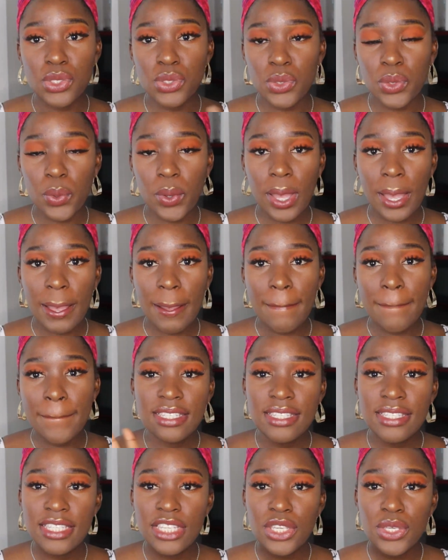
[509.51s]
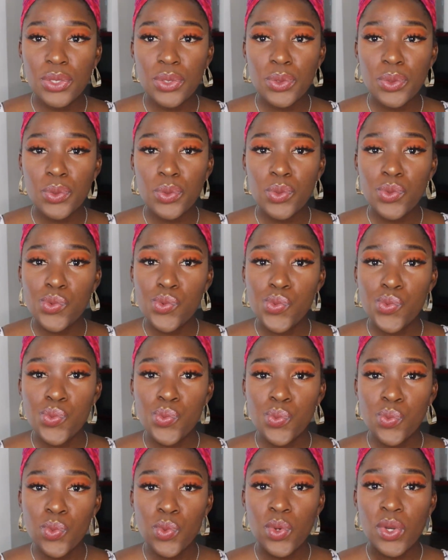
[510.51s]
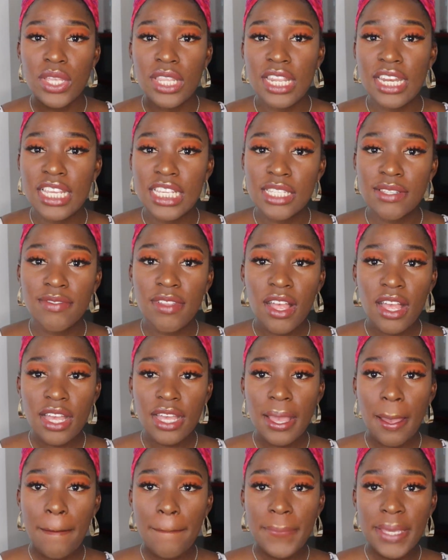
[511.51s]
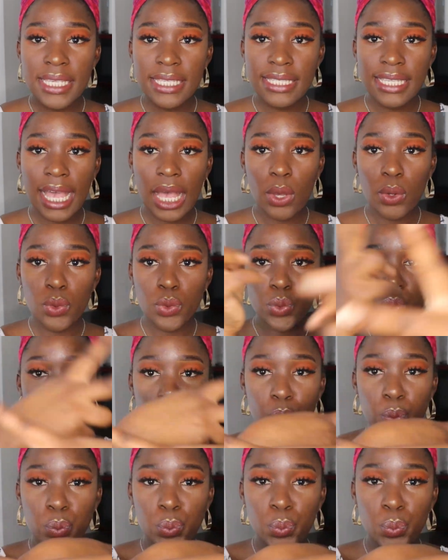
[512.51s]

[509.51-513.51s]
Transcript: So see you in the next vlog. Peace out.